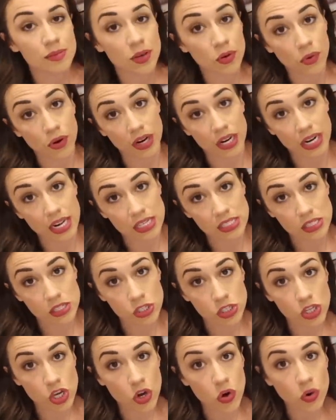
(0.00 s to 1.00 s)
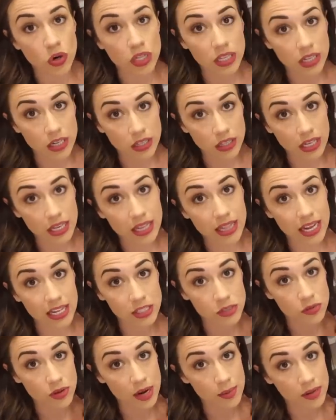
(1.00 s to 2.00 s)
to be organized. So so clearly
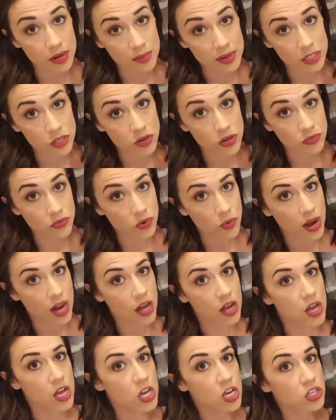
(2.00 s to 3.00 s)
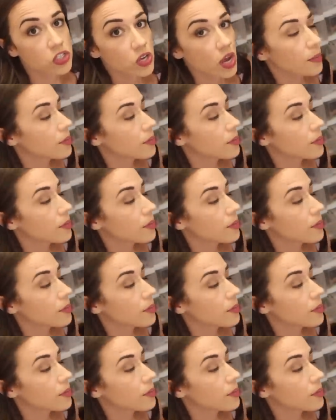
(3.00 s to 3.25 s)
that's what I'm gonna be doing for a while. So